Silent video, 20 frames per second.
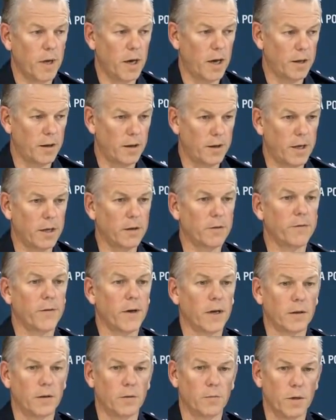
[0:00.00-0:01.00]
other than the
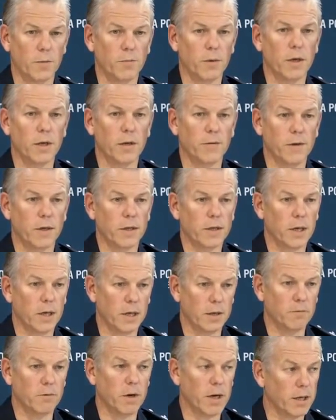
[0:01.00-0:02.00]
fact that we believe
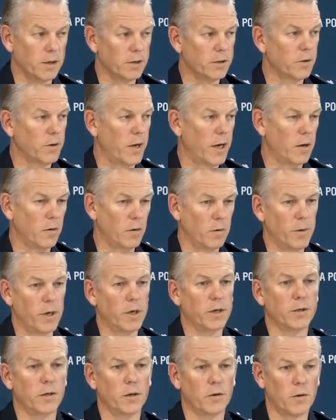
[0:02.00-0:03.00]
it relates to outlaw
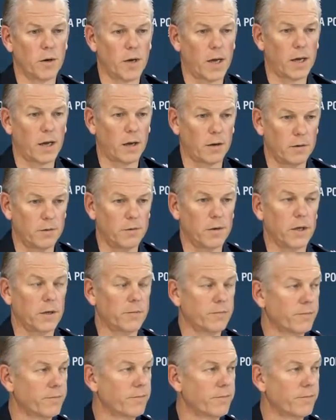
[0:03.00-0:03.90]
motorcycle gang activity.